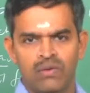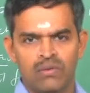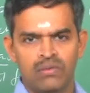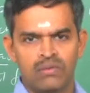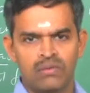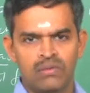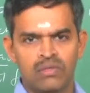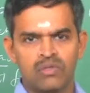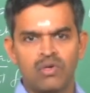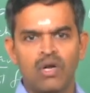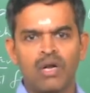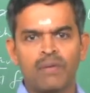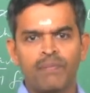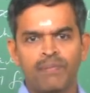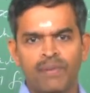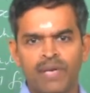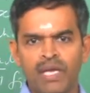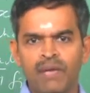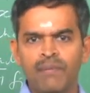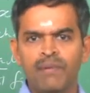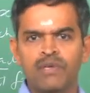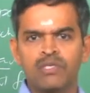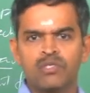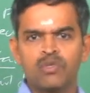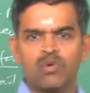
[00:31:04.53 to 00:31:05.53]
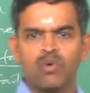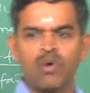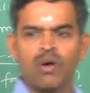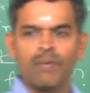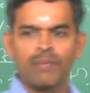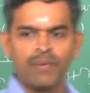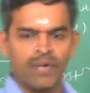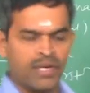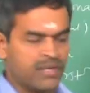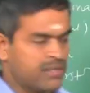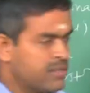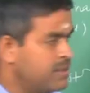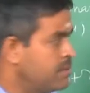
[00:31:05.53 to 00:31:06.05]
It is called premature
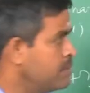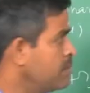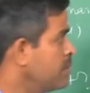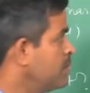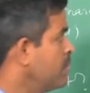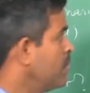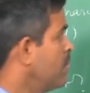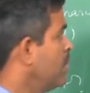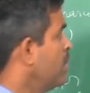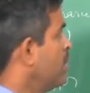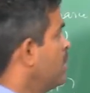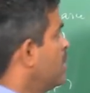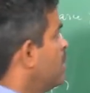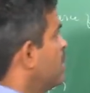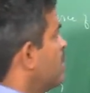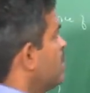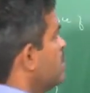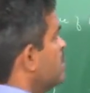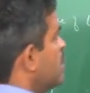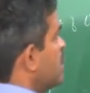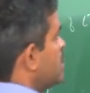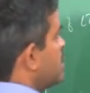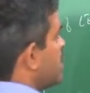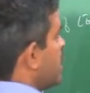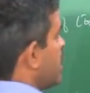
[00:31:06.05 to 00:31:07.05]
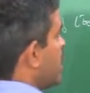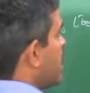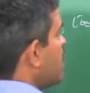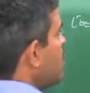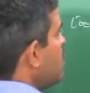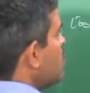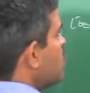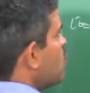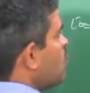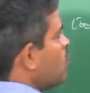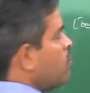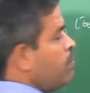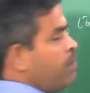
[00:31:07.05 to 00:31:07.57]
operation. The
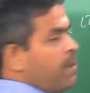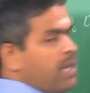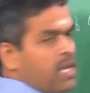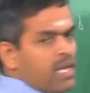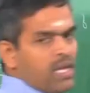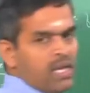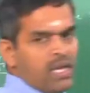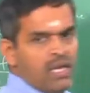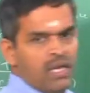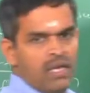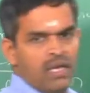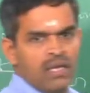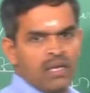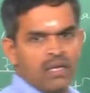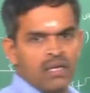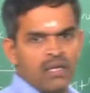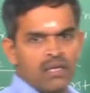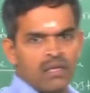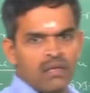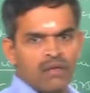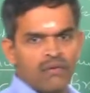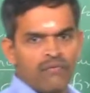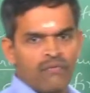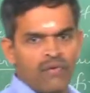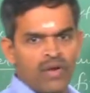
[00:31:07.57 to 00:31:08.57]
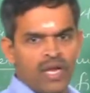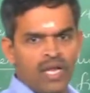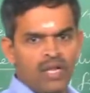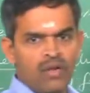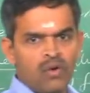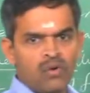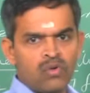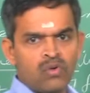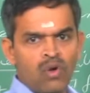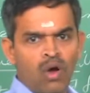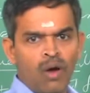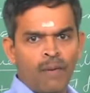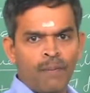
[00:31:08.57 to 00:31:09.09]
second could be
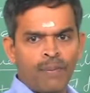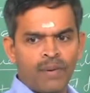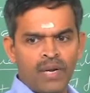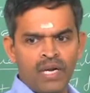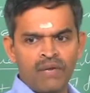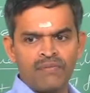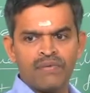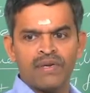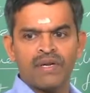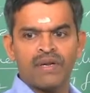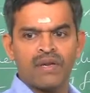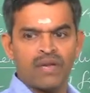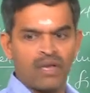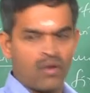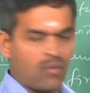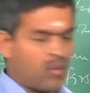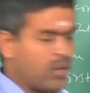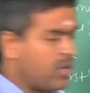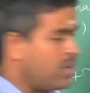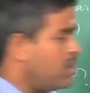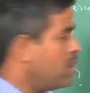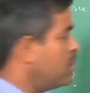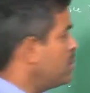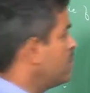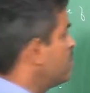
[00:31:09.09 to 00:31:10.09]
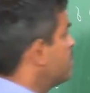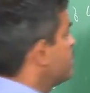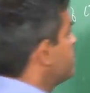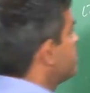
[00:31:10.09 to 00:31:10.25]
failure to operate when required.